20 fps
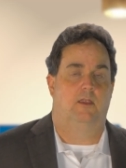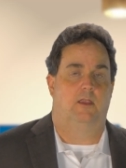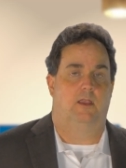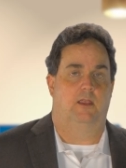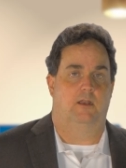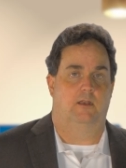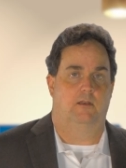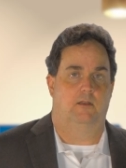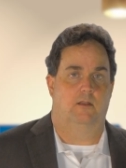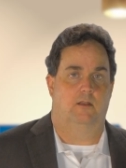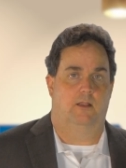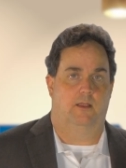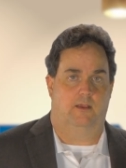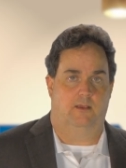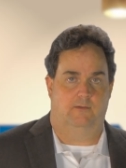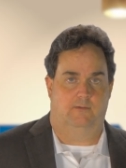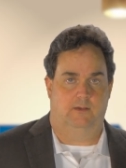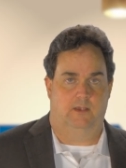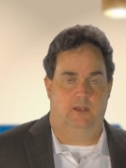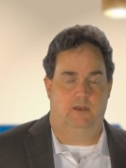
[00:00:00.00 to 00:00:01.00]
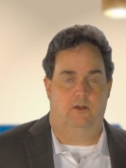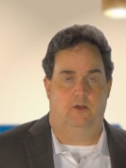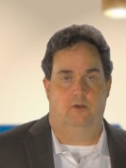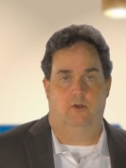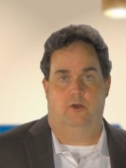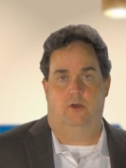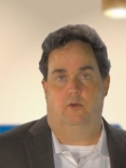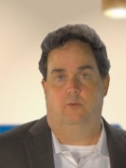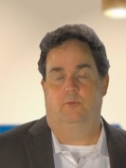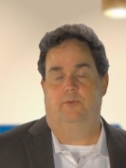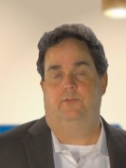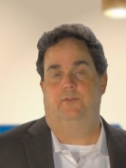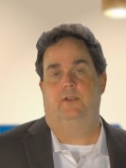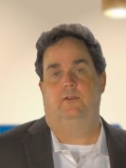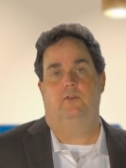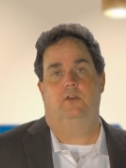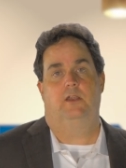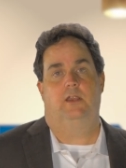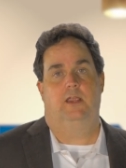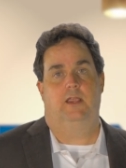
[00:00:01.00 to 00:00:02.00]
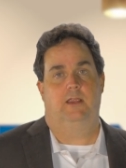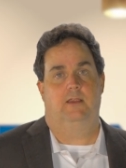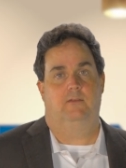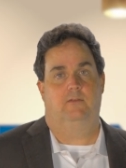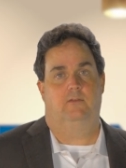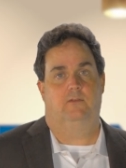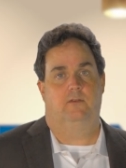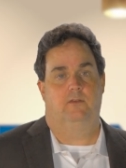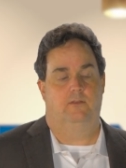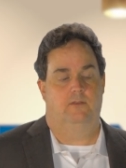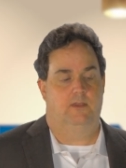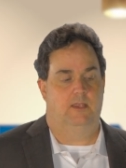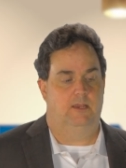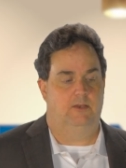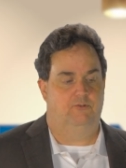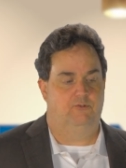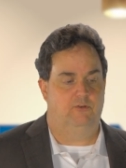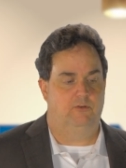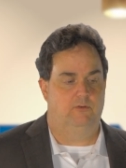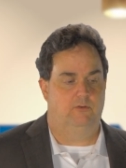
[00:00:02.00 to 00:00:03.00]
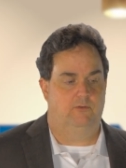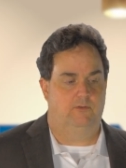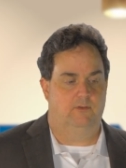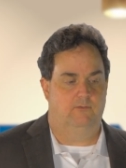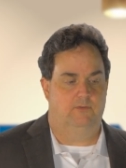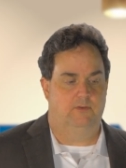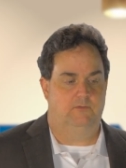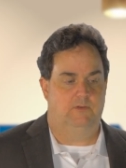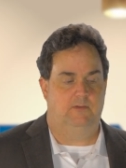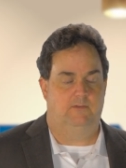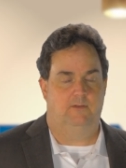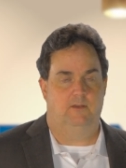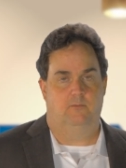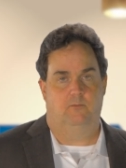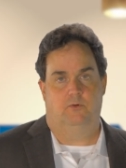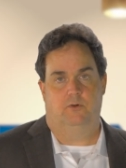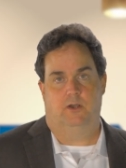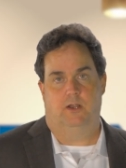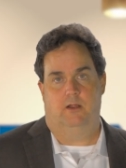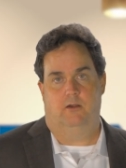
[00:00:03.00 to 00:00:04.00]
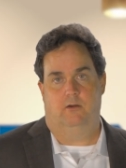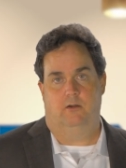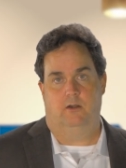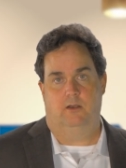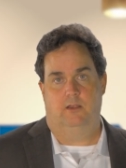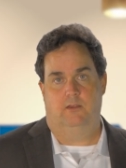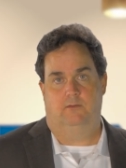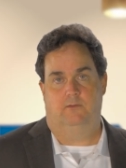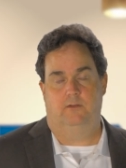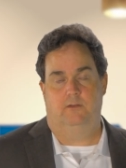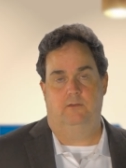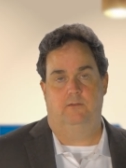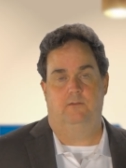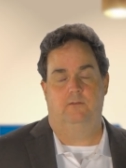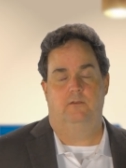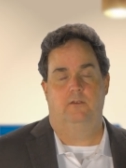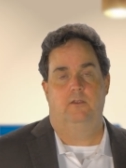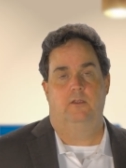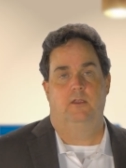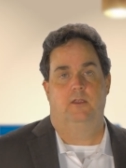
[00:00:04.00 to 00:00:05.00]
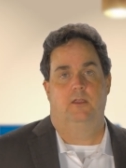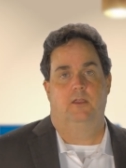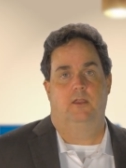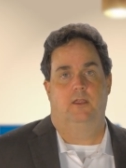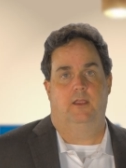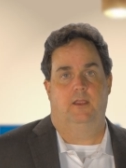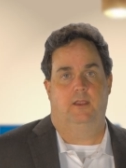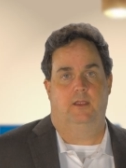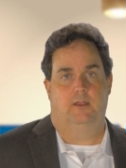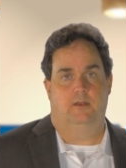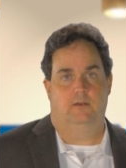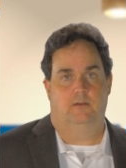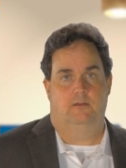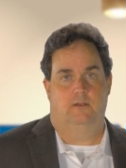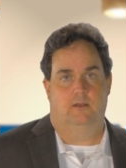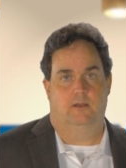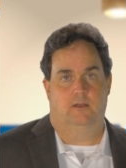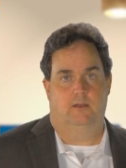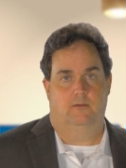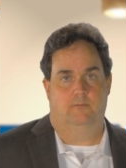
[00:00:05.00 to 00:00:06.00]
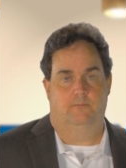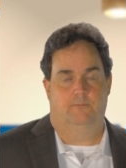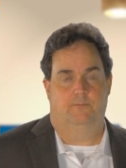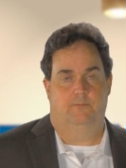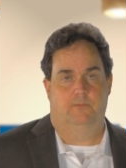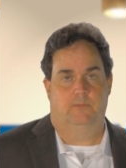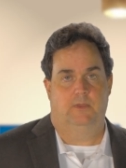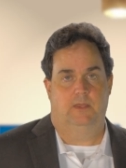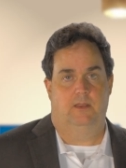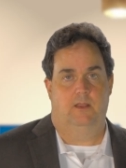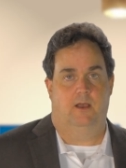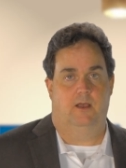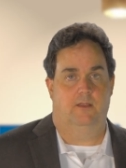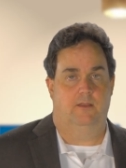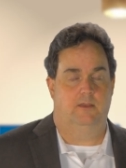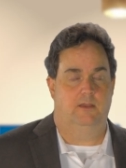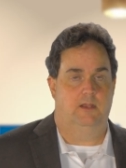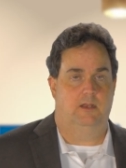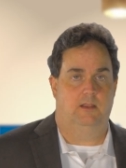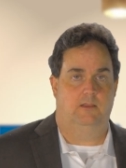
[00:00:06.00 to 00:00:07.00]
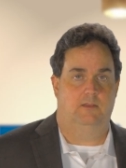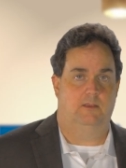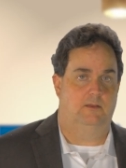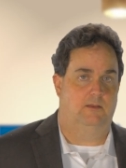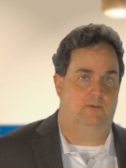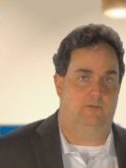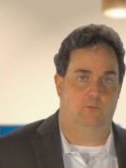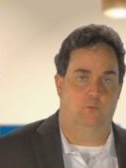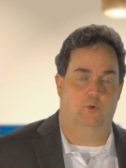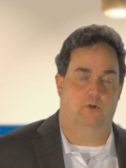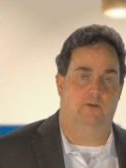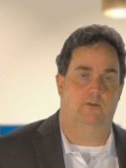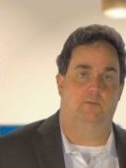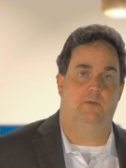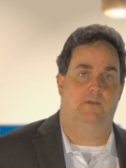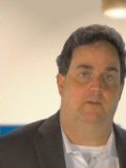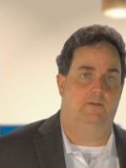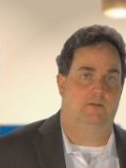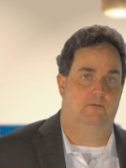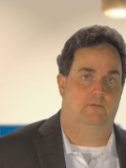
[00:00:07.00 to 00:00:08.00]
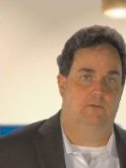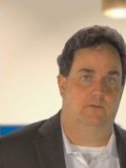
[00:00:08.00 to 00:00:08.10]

And like I said, on almost every case, they choose the 50 cent per hour instance and not anything that's more expensive.